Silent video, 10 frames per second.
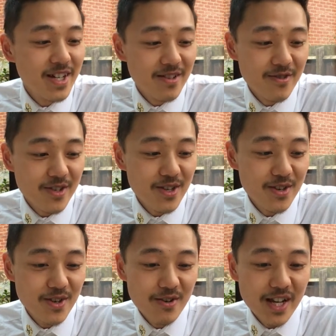yeah, not
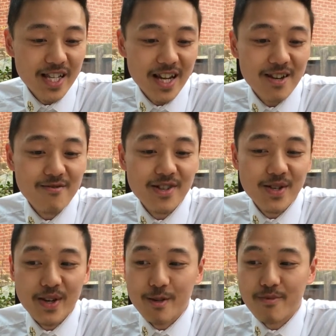too sure exactly what
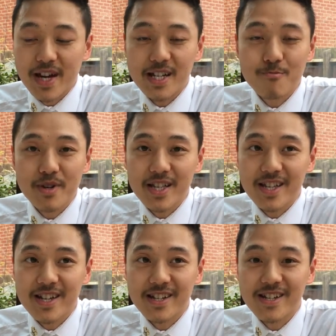to expect,
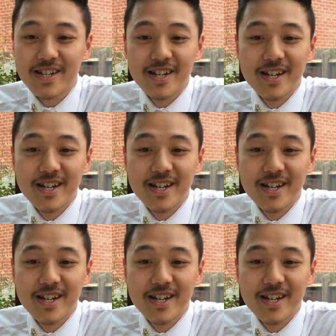but uh,